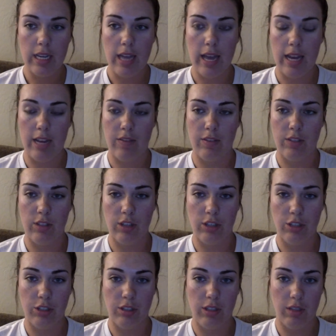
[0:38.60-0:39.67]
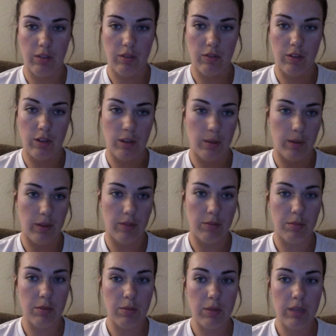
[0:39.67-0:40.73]
and if it's larger, then they were farther away
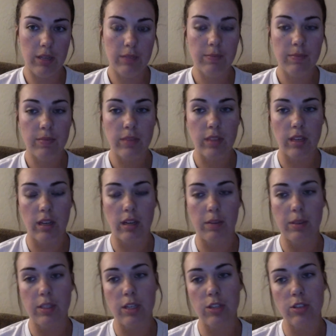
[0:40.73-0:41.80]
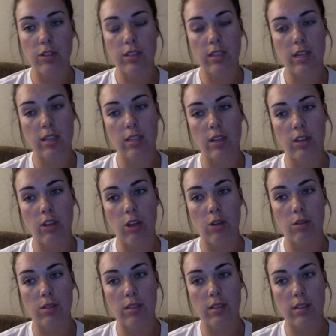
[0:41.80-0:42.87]
from the mean. It's also going to tell us how
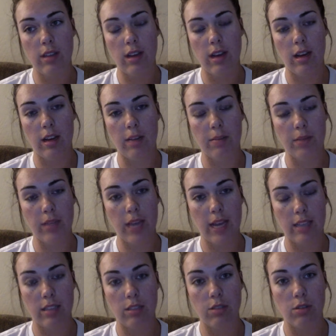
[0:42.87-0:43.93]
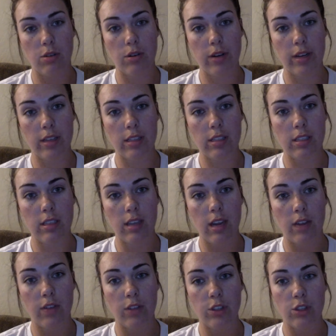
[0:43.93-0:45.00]
close CASI score is to the
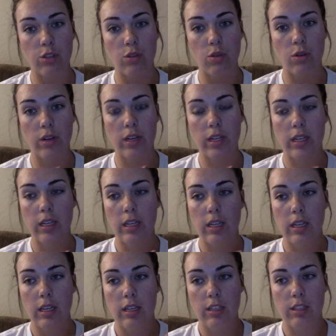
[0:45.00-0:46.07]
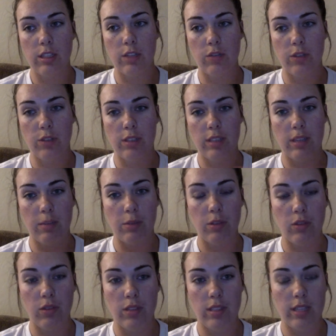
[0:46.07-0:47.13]
average score. So for example,
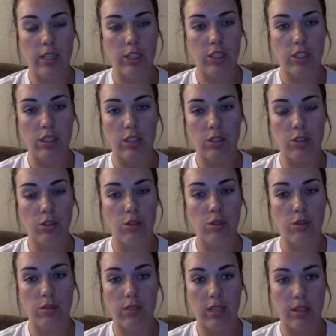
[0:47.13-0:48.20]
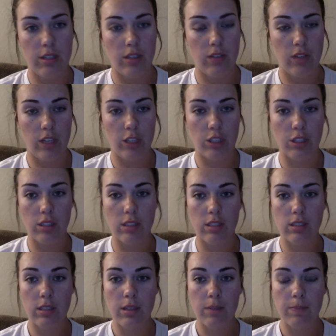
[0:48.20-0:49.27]
if we say she is 2 standard
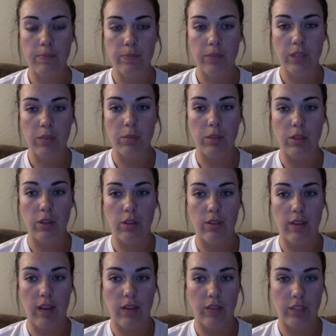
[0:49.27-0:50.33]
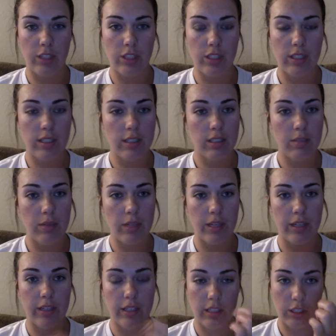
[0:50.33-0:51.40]
deviations below the average, that's going to be an
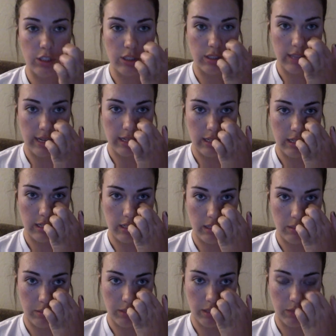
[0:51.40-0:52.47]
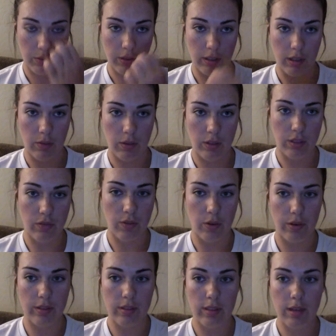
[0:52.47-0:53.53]
area that she's lacking a little bit and we're going to want to
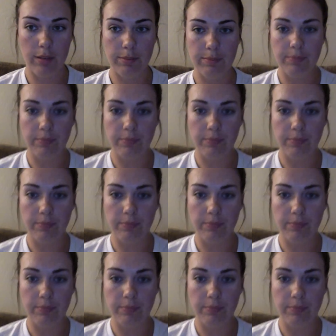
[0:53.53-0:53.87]
focus on.